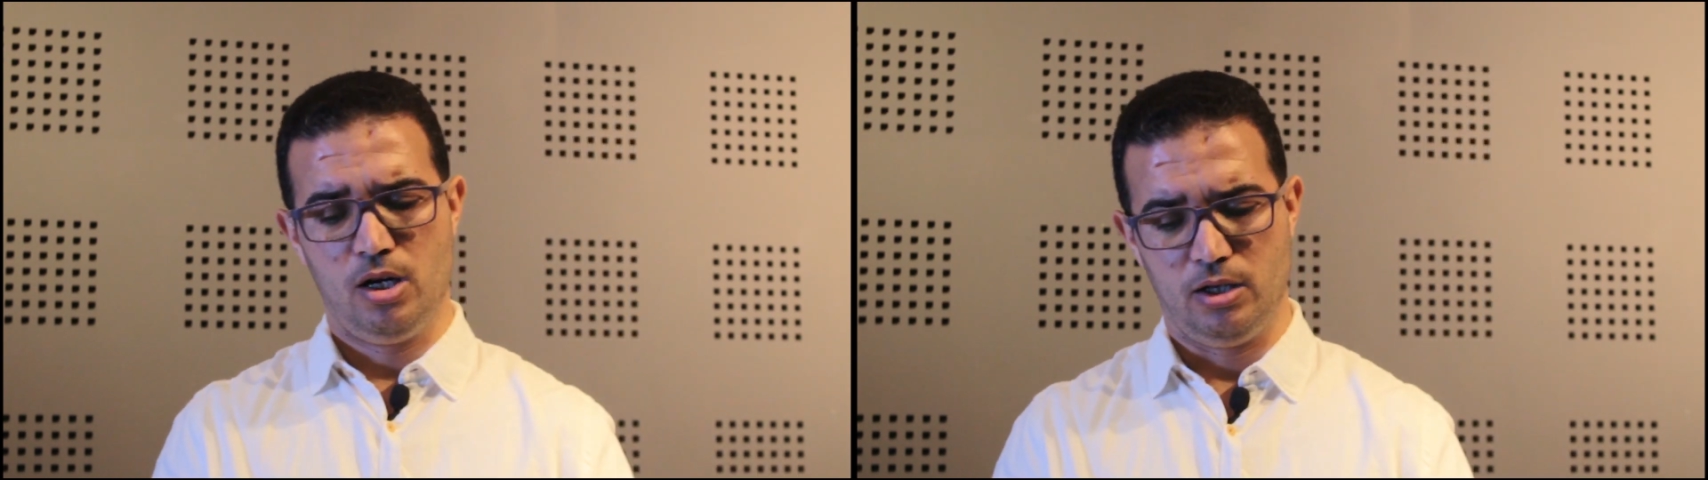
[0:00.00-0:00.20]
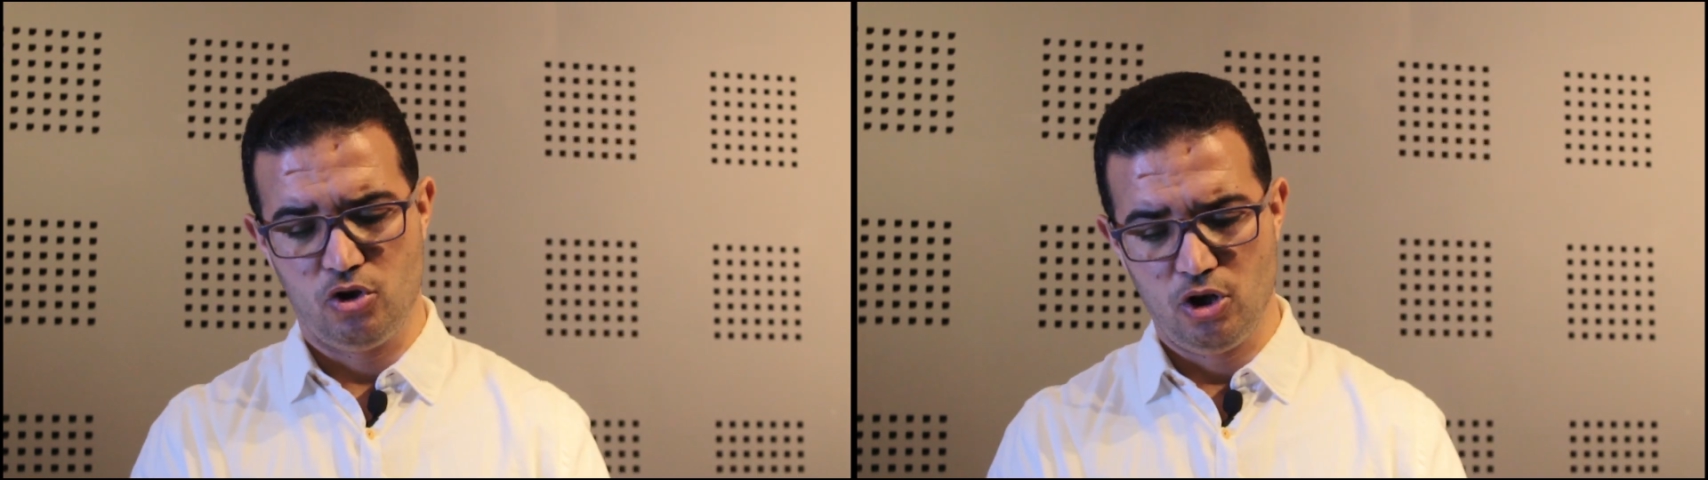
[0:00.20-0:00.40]

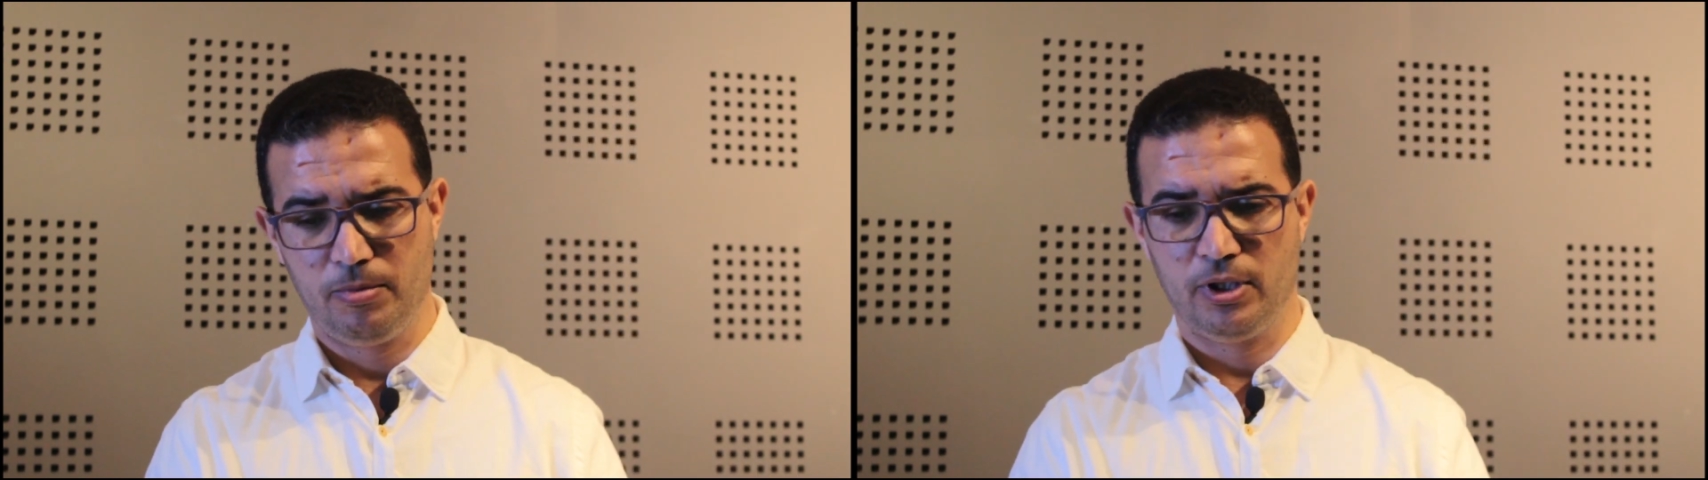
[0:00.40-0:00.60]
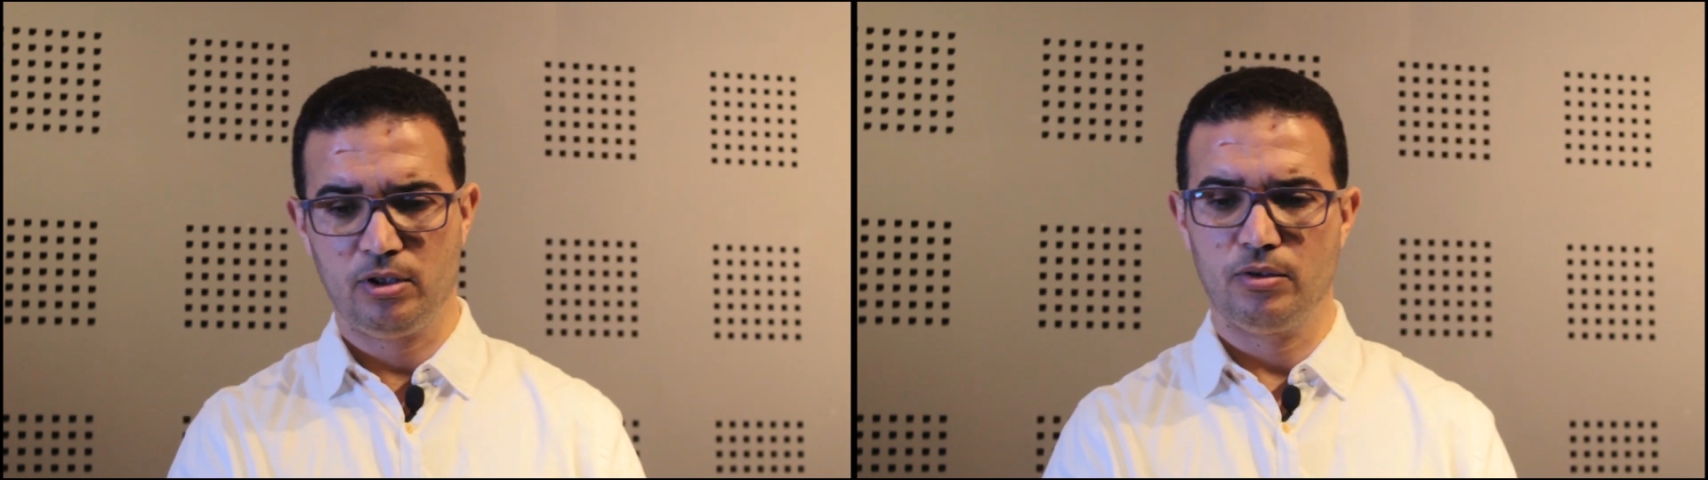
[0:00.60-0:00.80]
A job
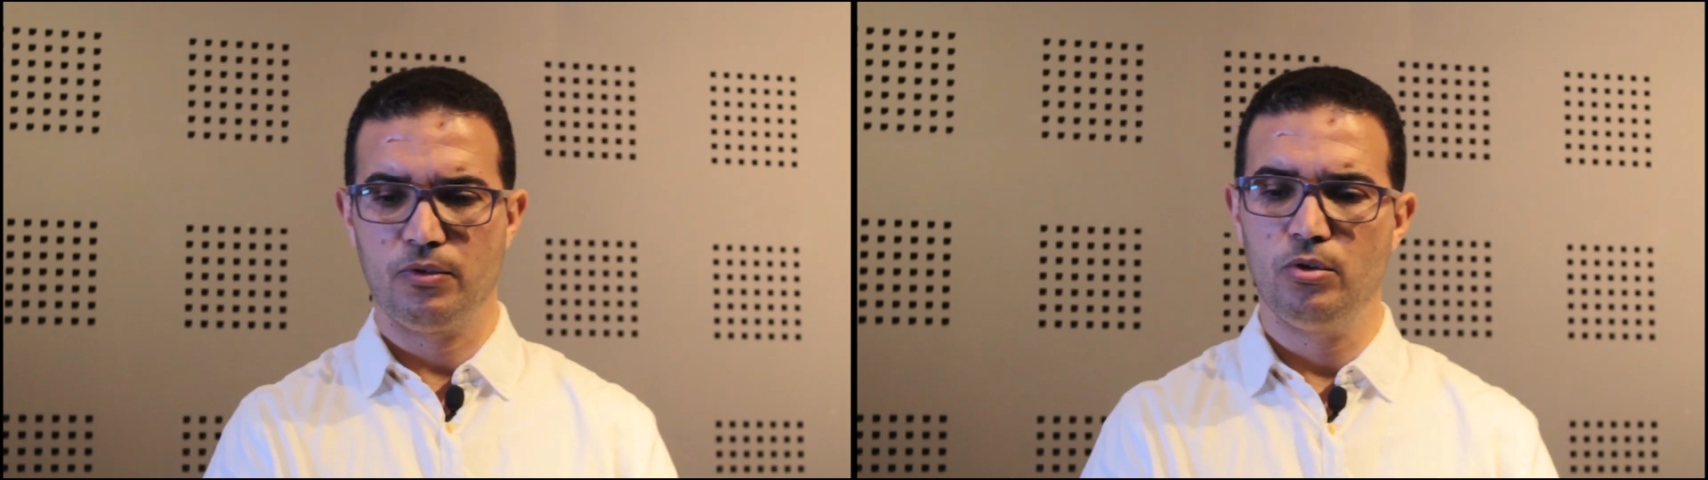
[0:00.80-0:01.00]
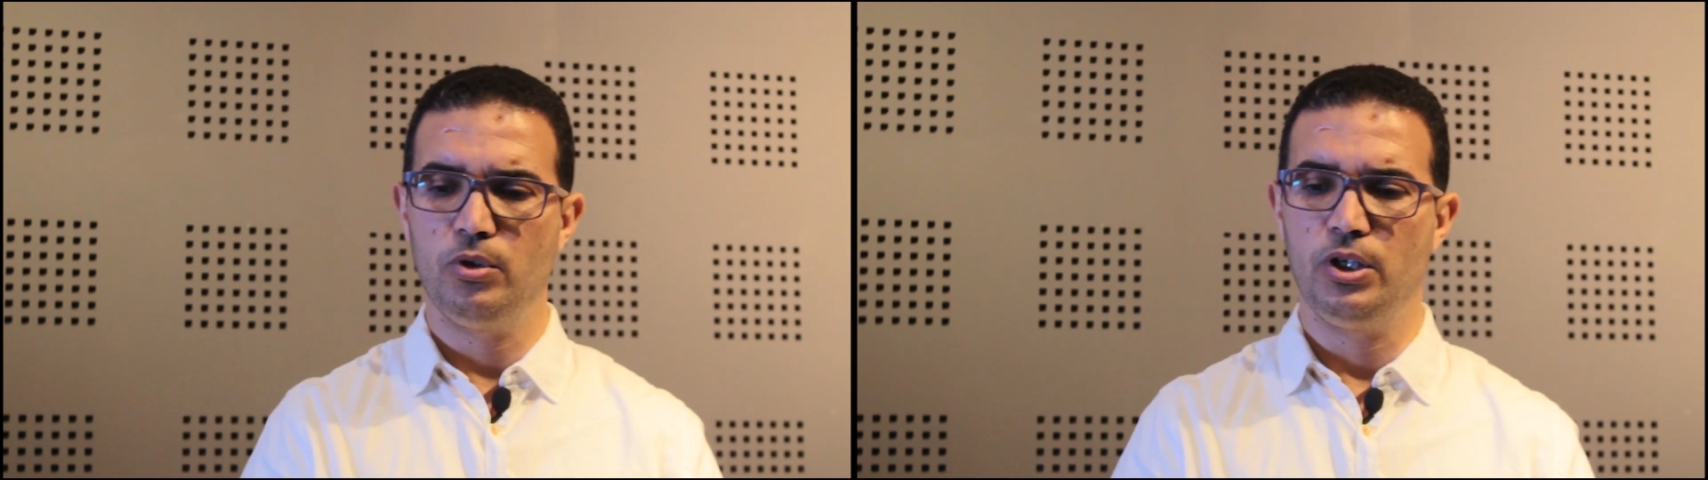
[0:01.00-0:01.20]

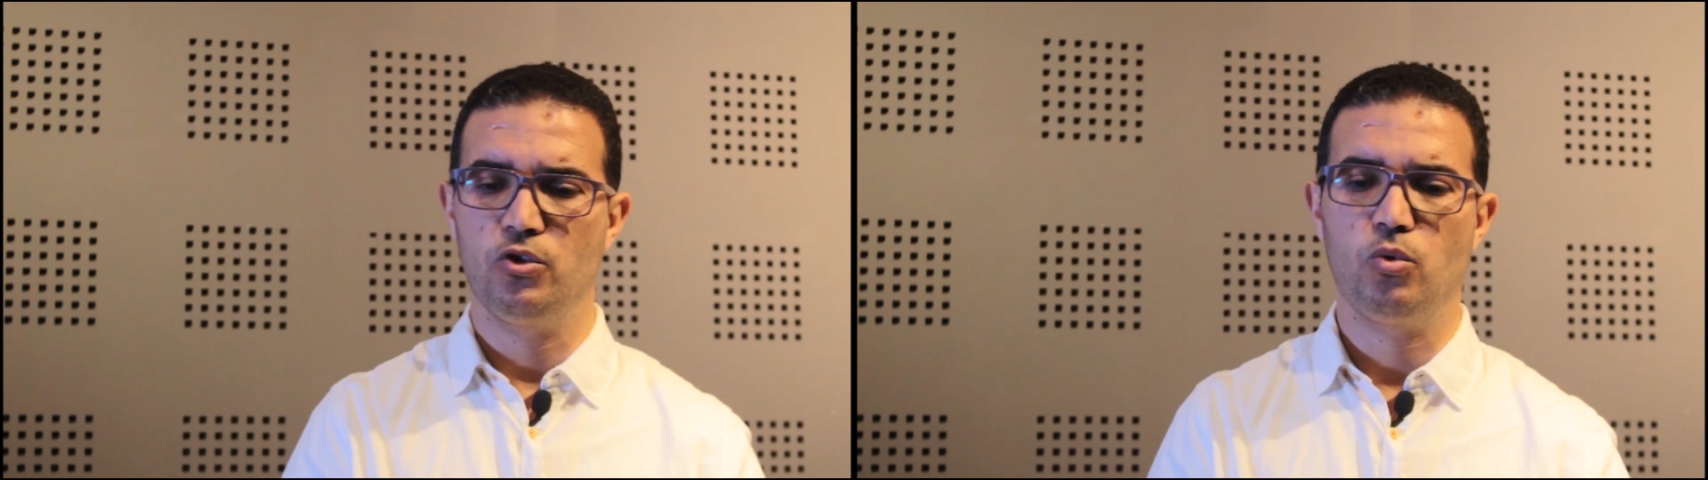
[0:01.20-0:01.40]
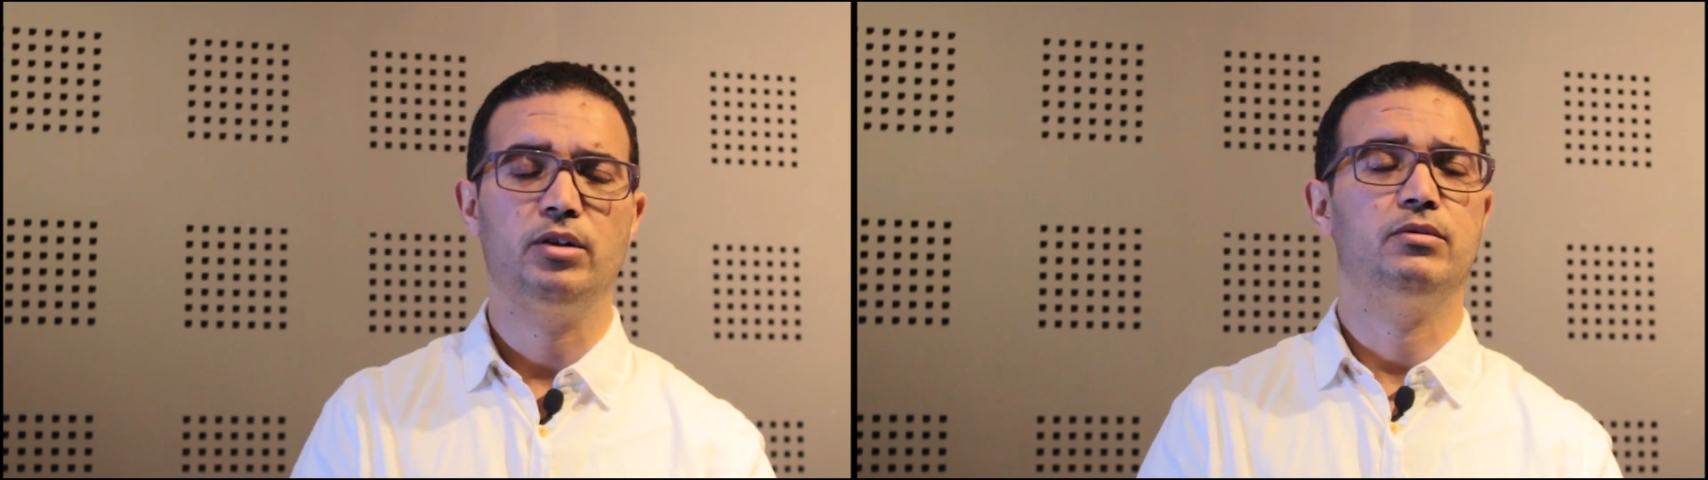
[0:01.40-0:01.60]
interview is one